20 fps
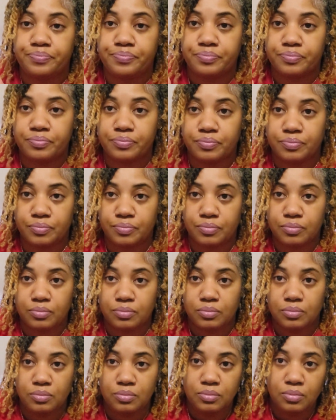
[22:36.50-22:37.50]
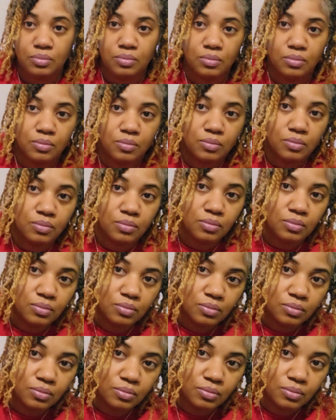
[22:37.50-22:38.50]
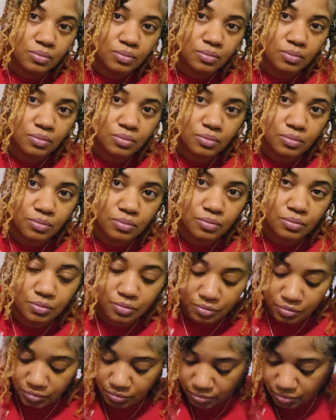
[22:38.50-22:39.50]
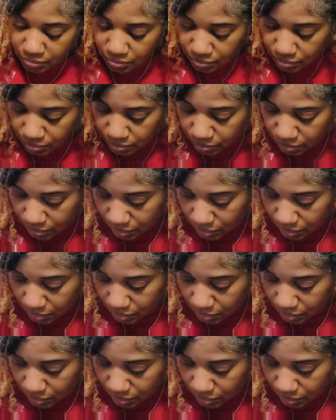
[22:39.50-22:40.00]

(silence)